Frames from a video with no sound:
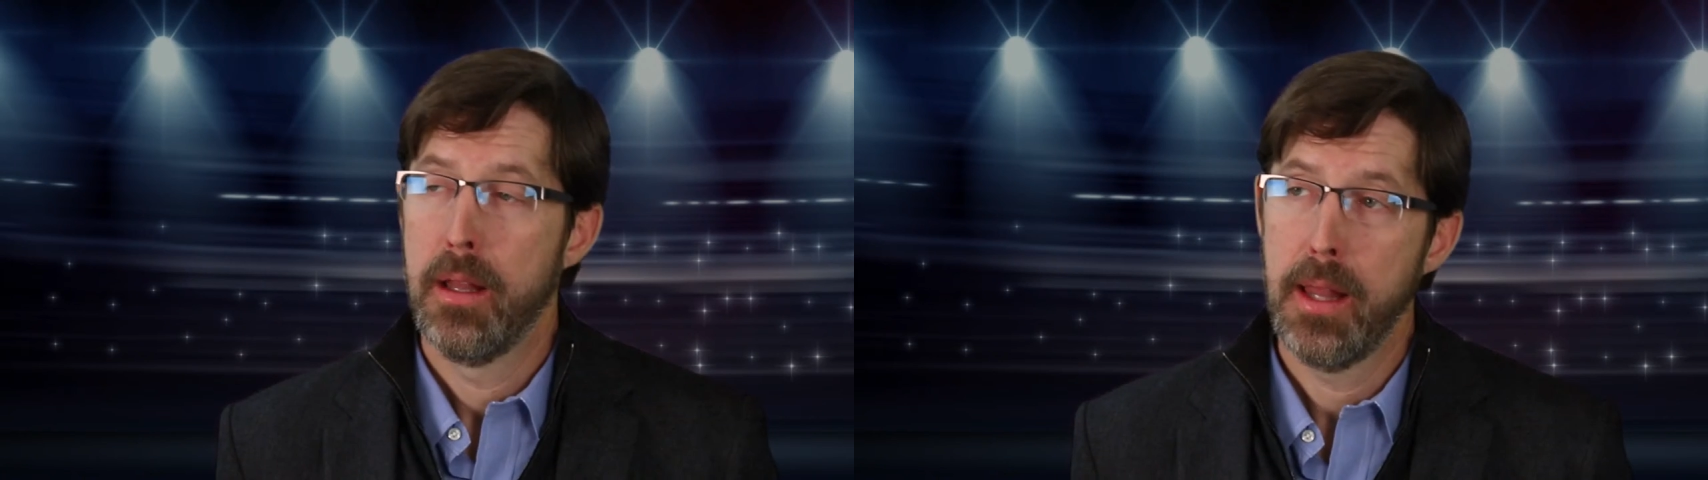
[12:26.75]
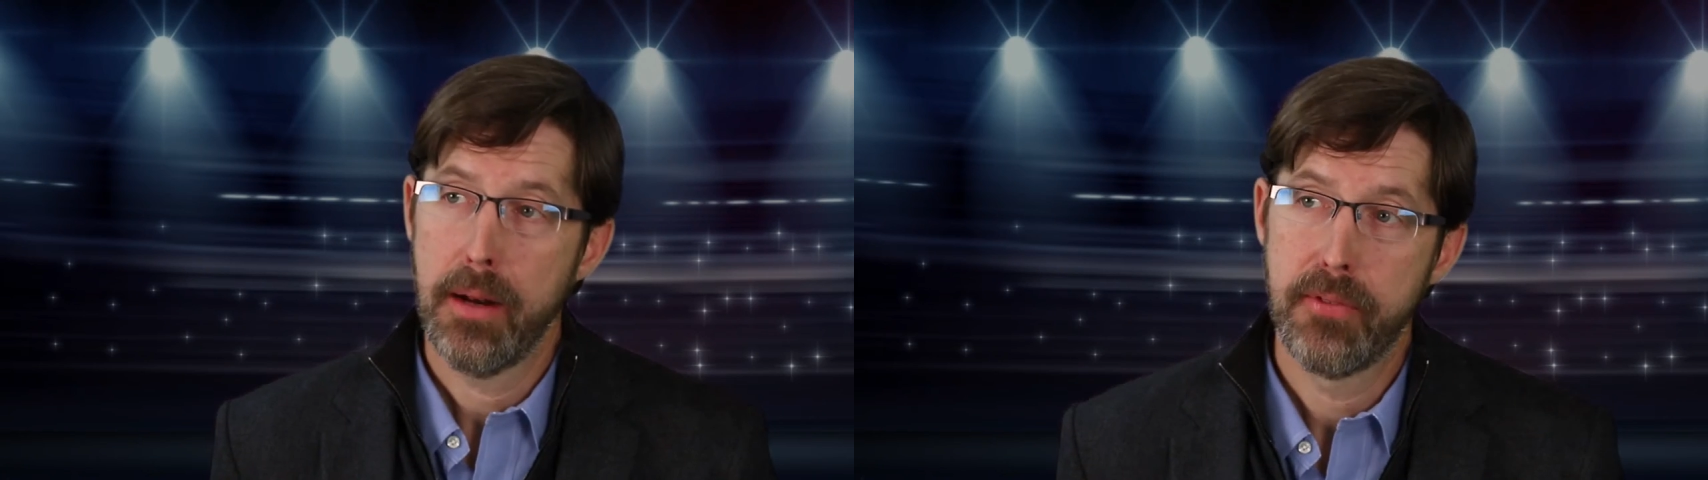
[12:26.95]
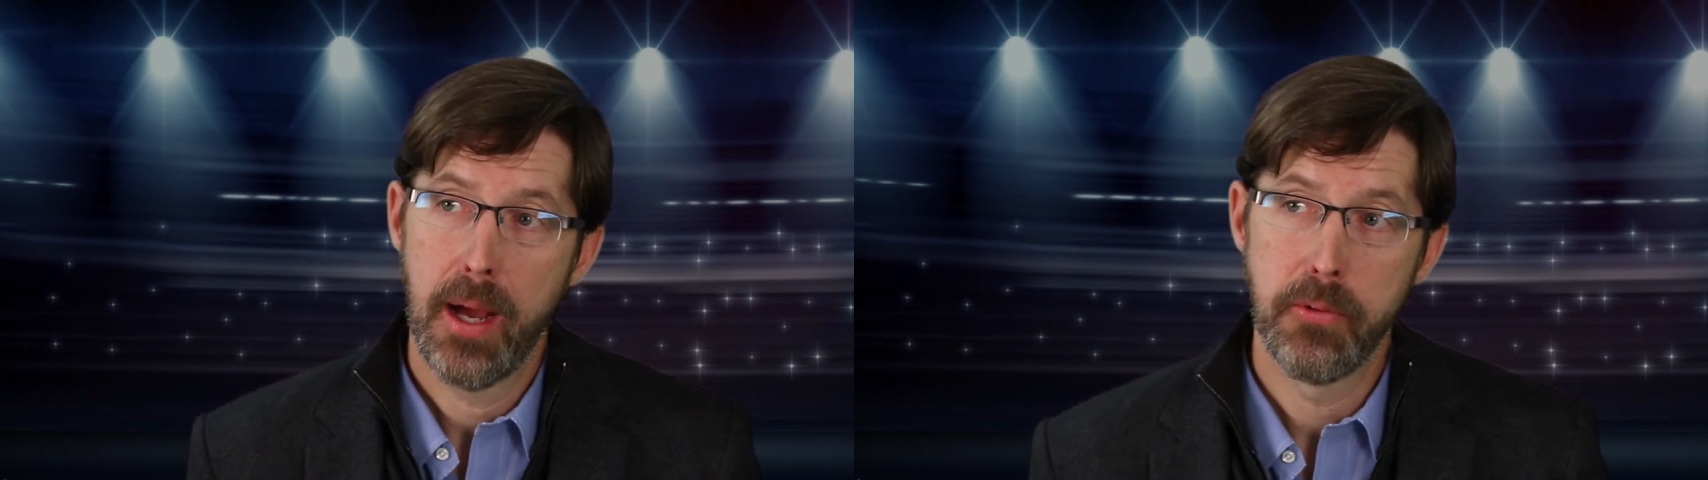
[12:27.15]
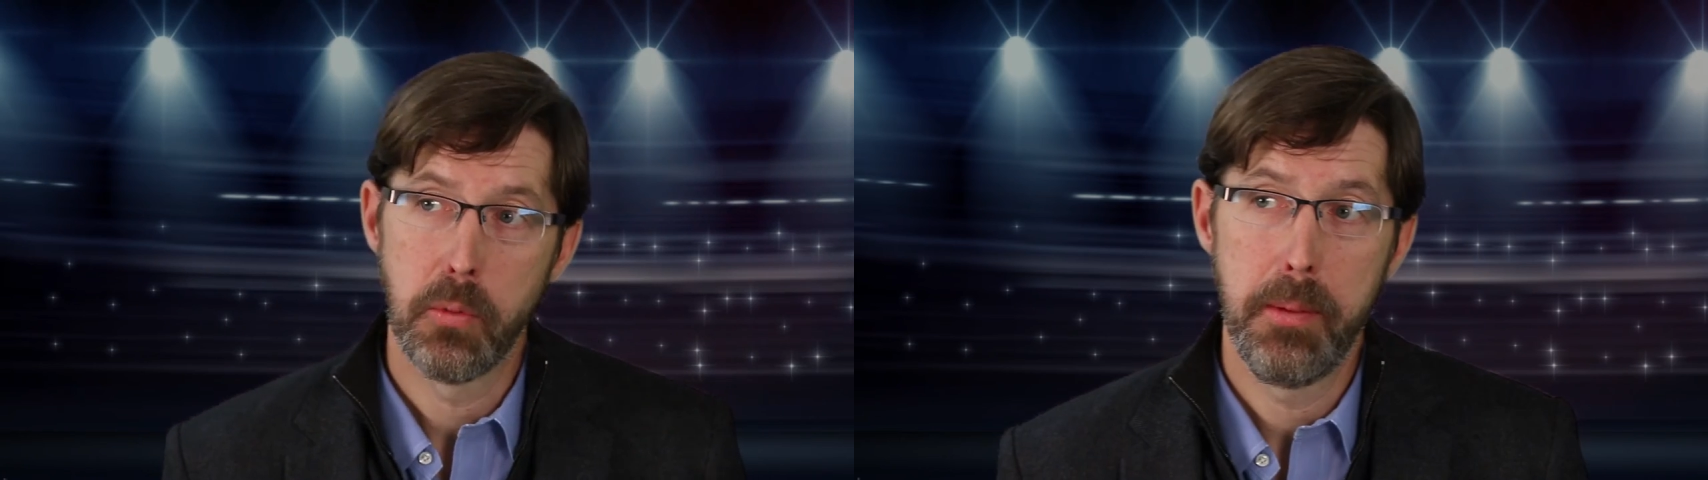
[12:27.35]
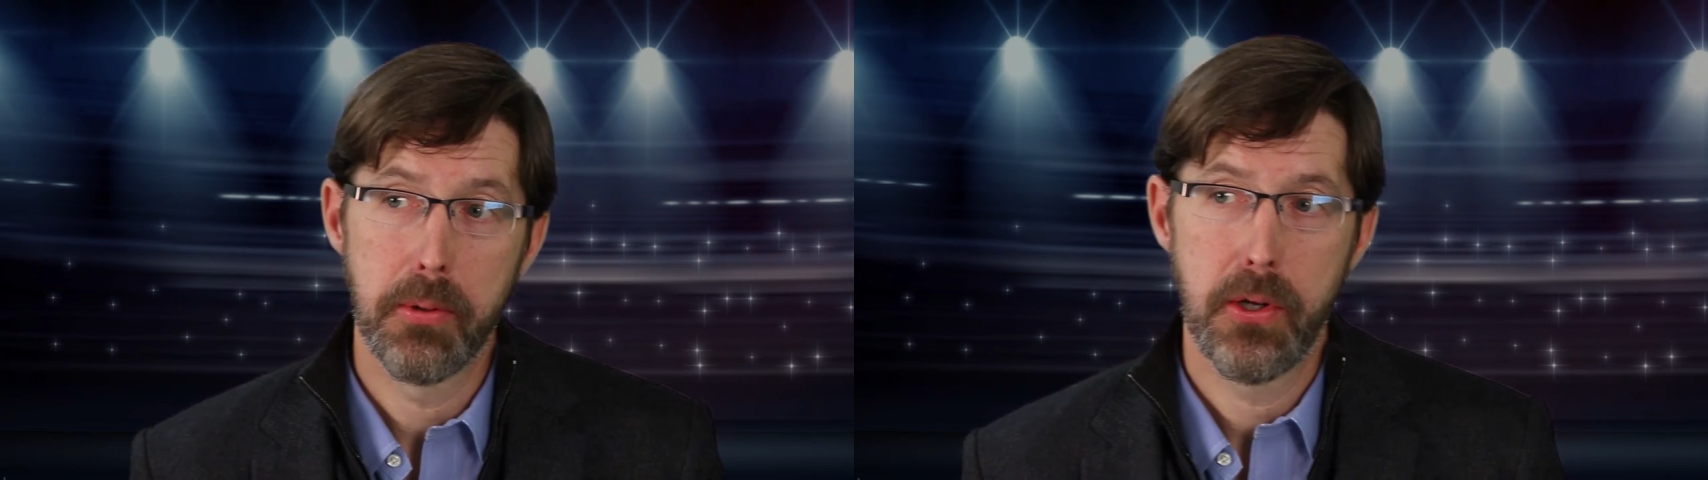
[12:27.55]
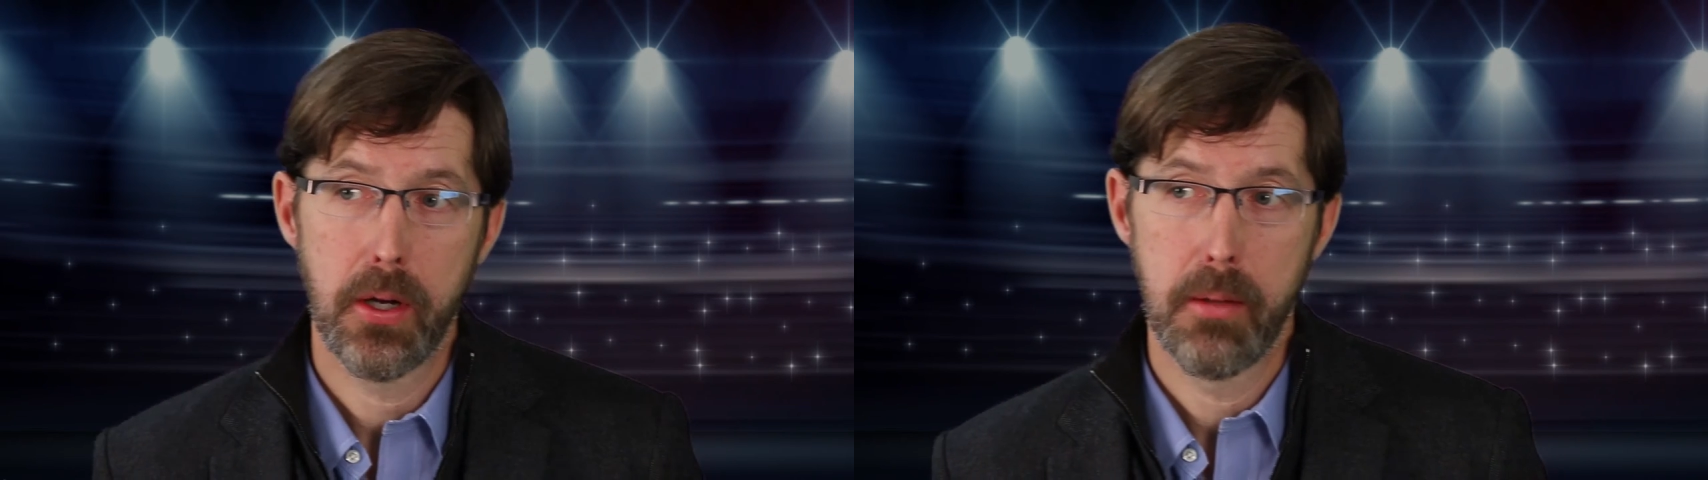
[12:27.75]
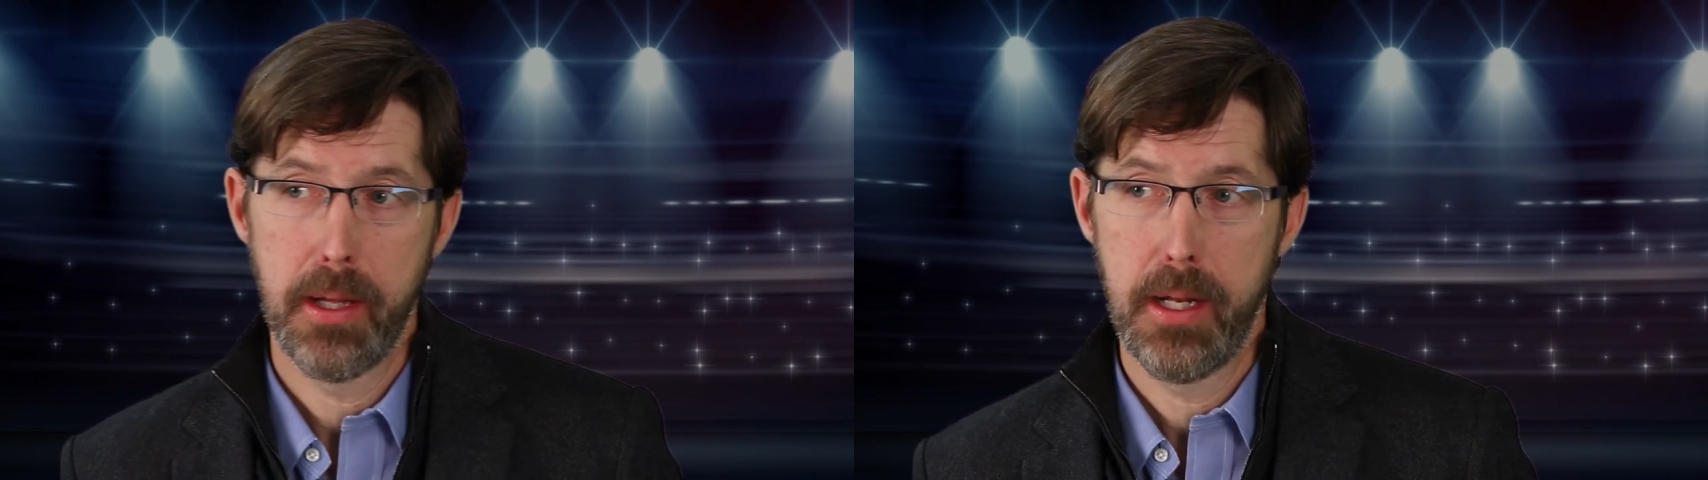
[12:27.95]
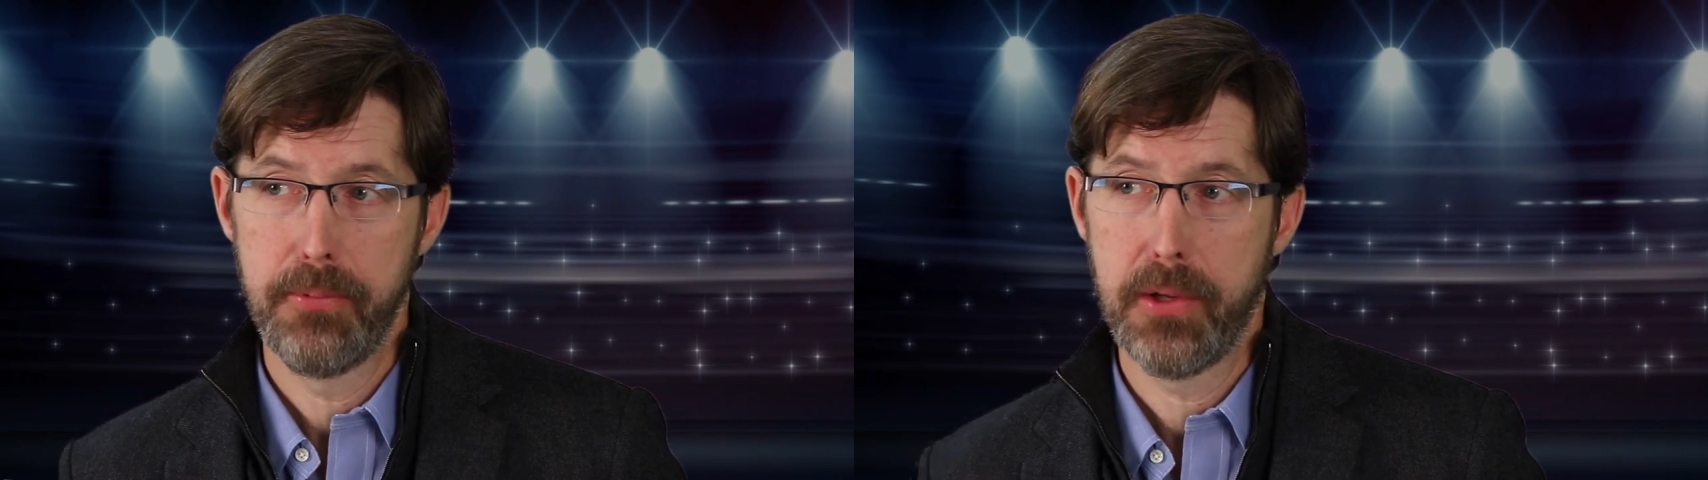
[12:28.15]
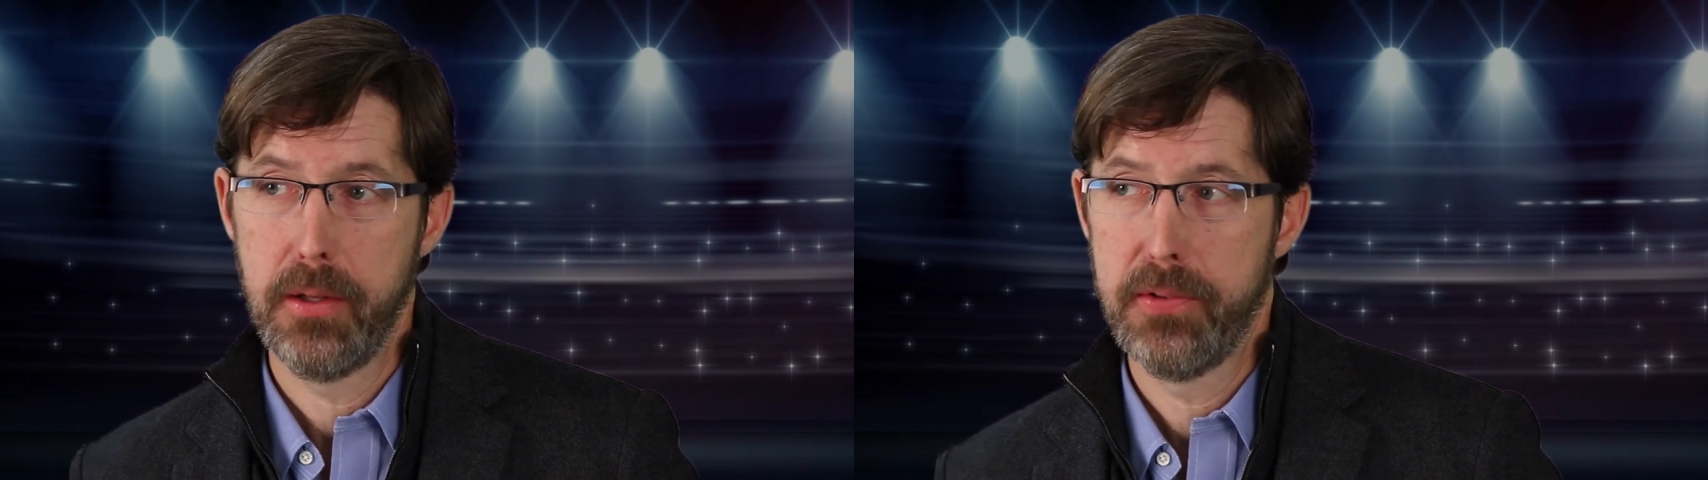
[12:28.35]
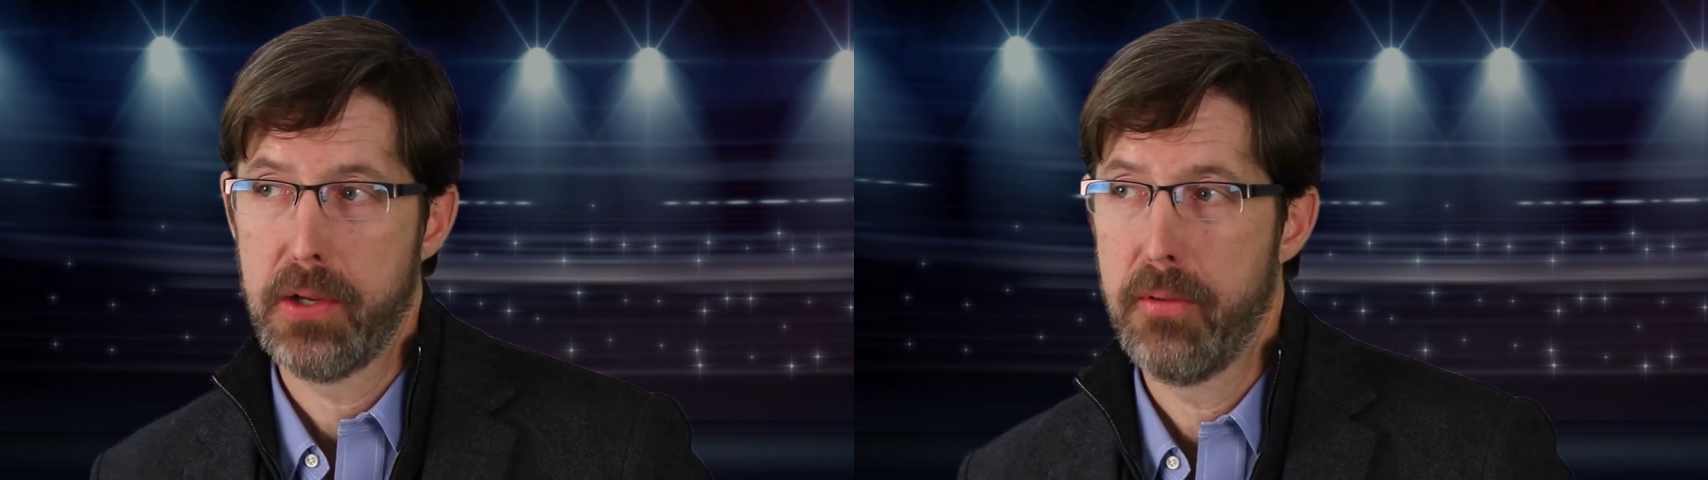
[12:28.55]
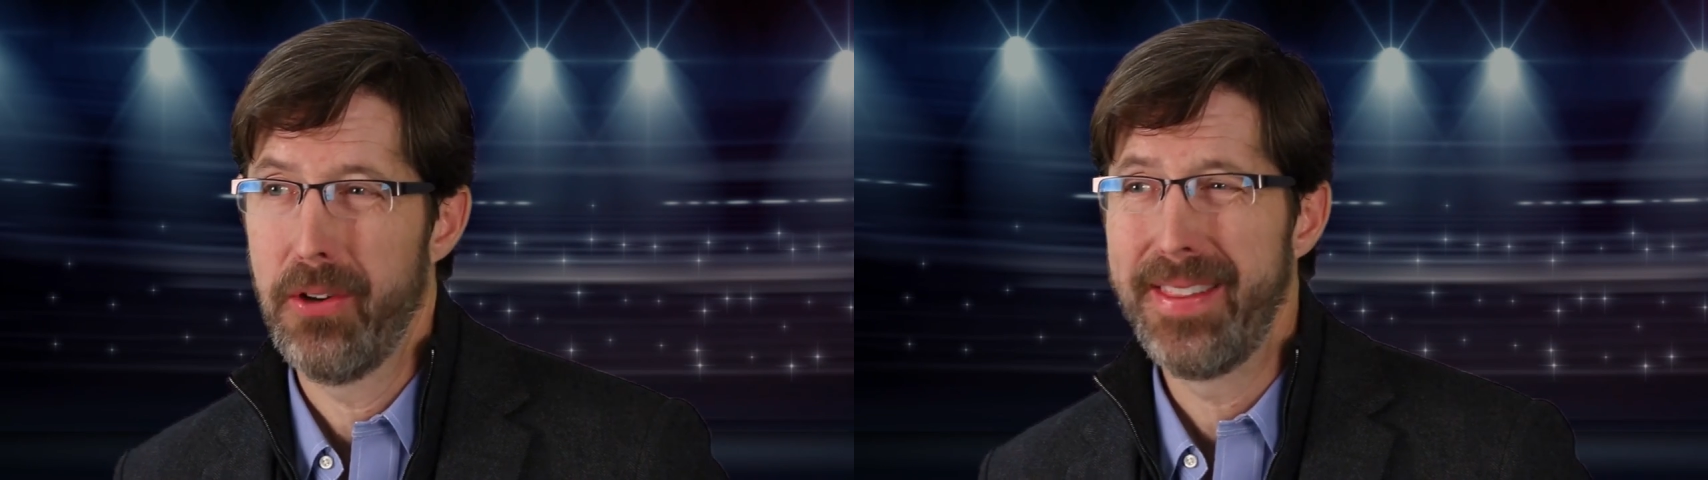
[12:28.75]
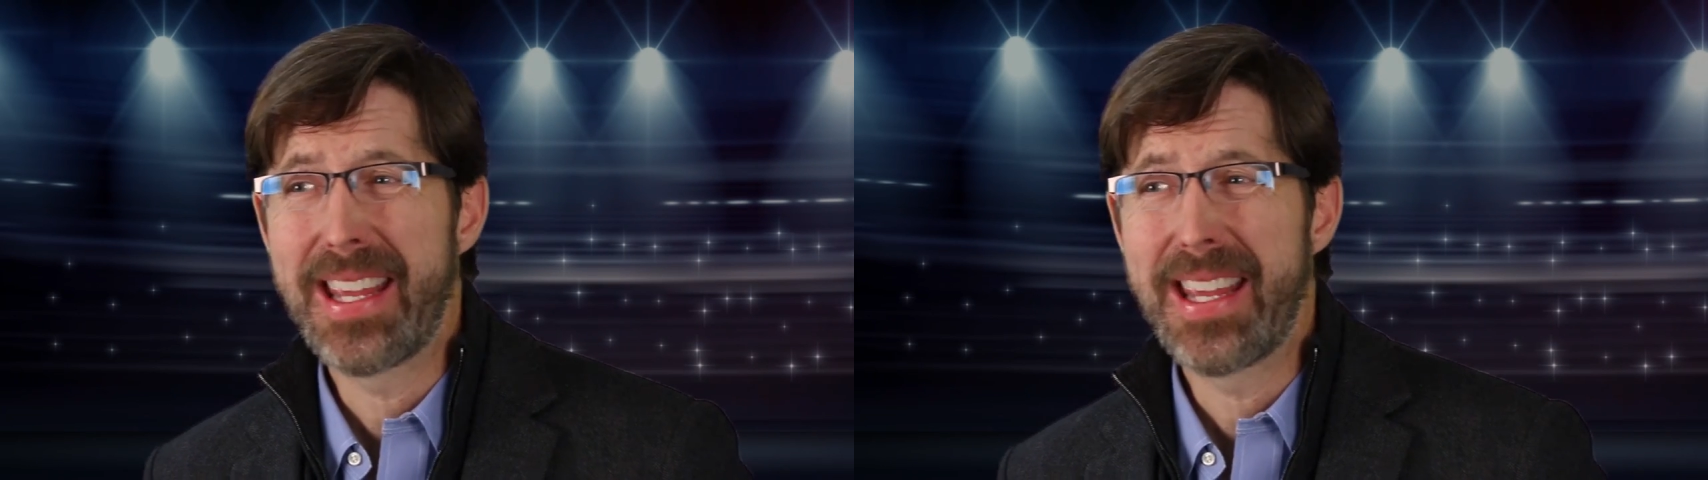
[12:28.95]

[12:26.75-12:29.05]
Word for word: A lot of times when people talk about EBSCO Discovery,